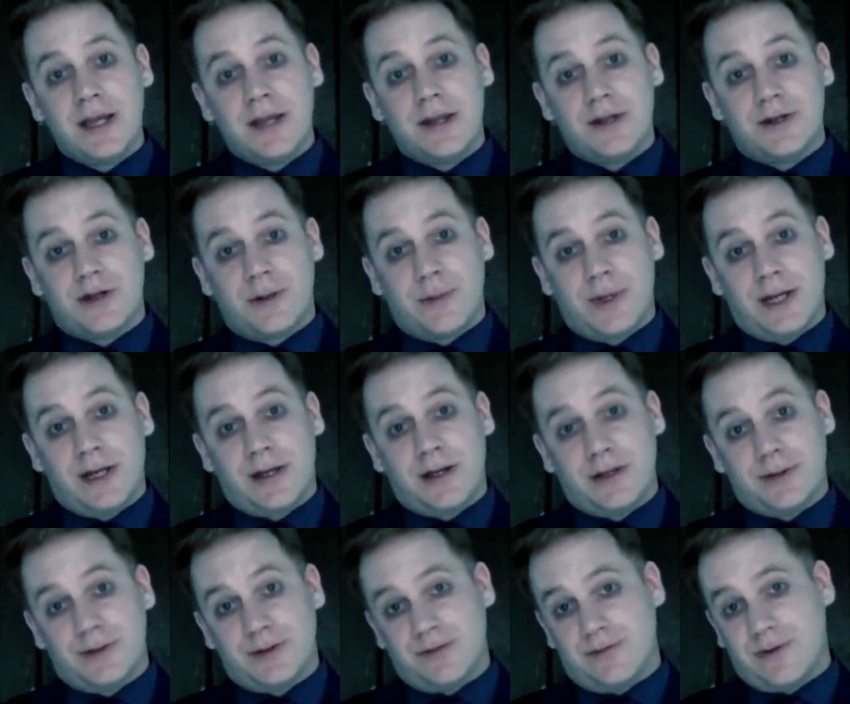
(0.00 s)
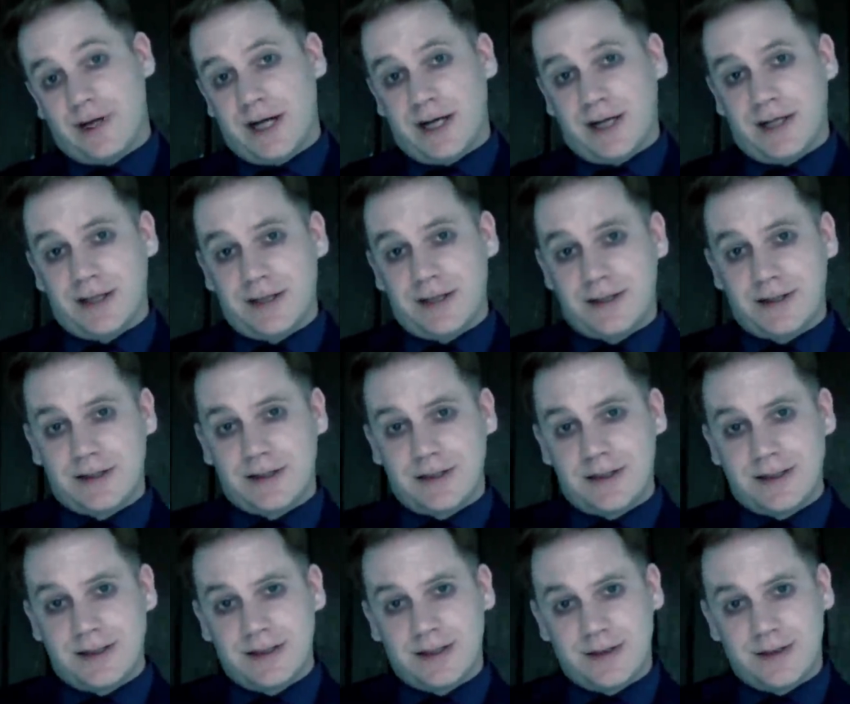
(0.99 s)
Tremere close
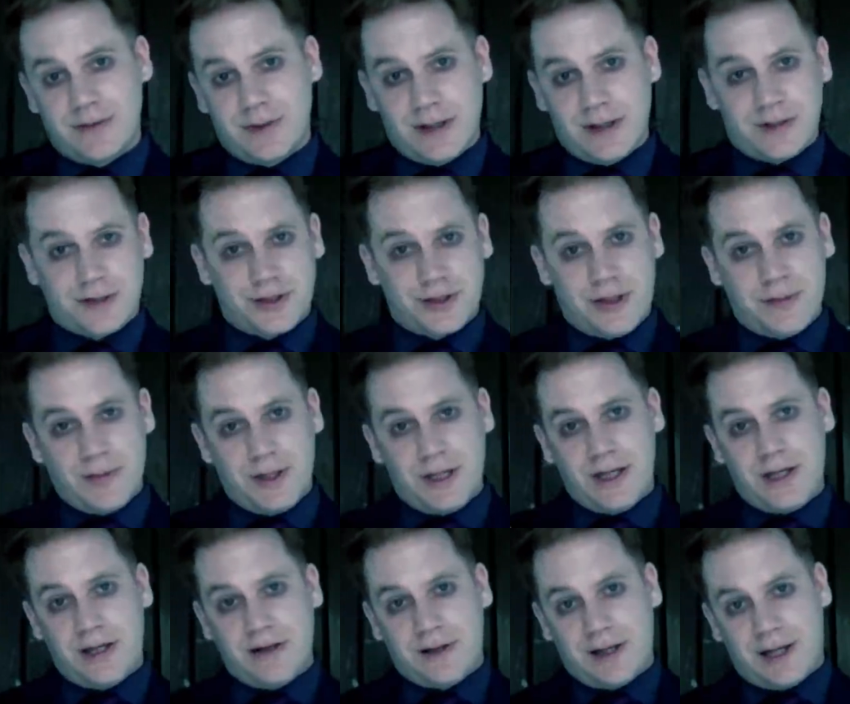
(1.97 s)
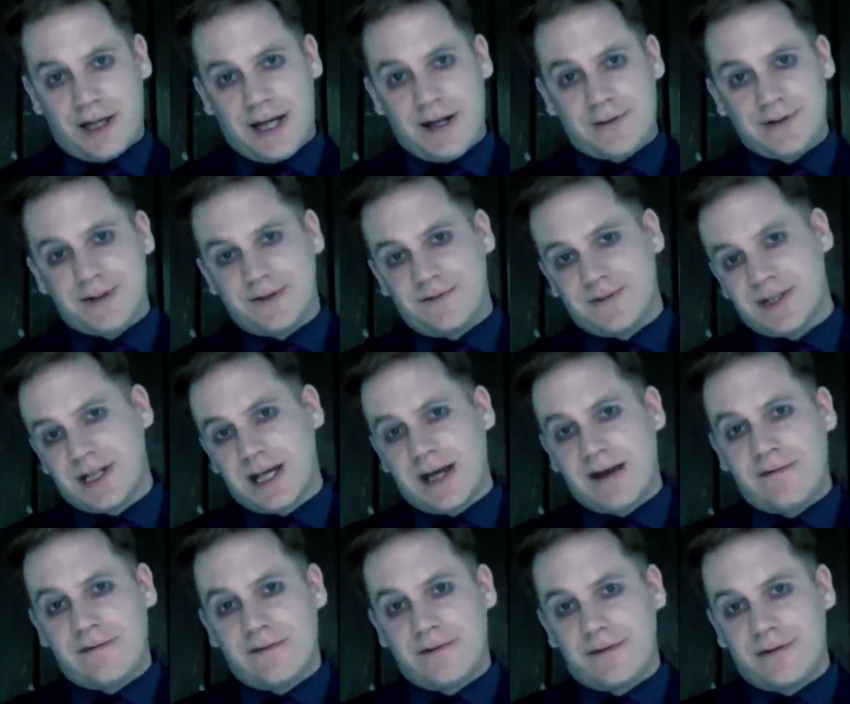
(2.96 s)
ranks. Whether Tremere and the Council of
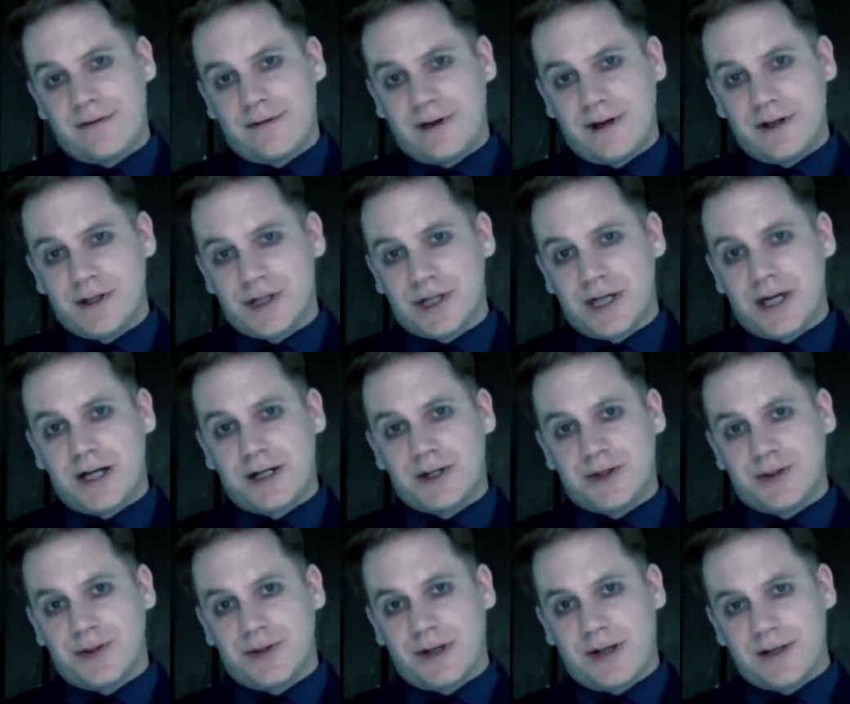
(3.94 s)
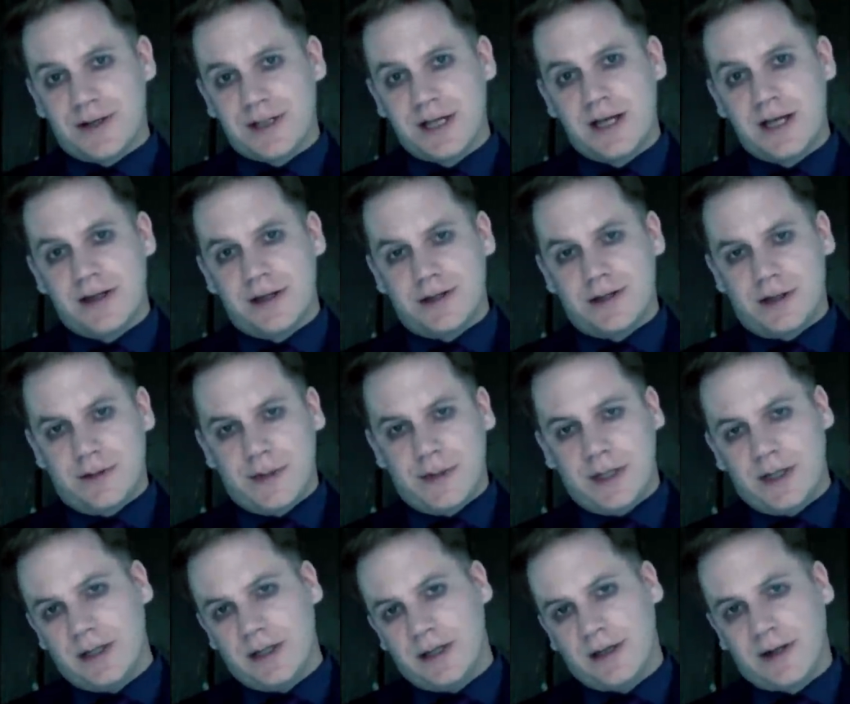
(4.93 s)
7 are in charge or not, the
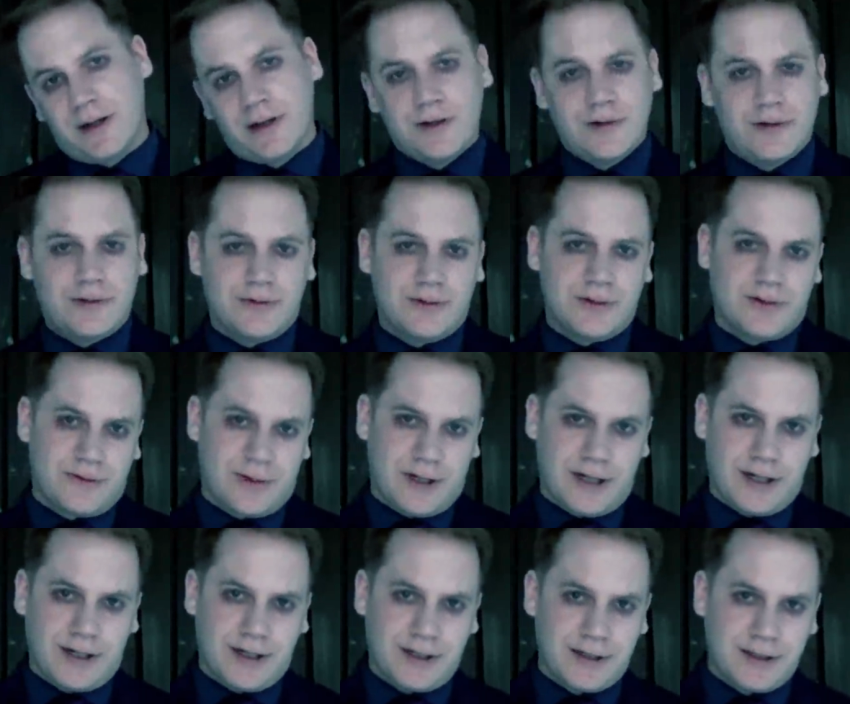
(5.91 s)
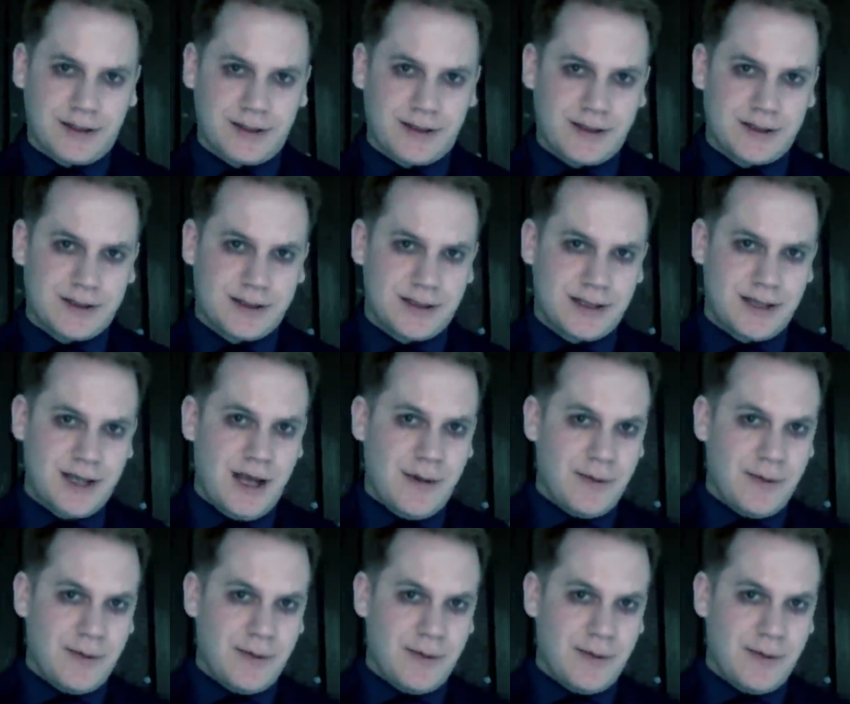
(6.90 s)
Tremere close ranks.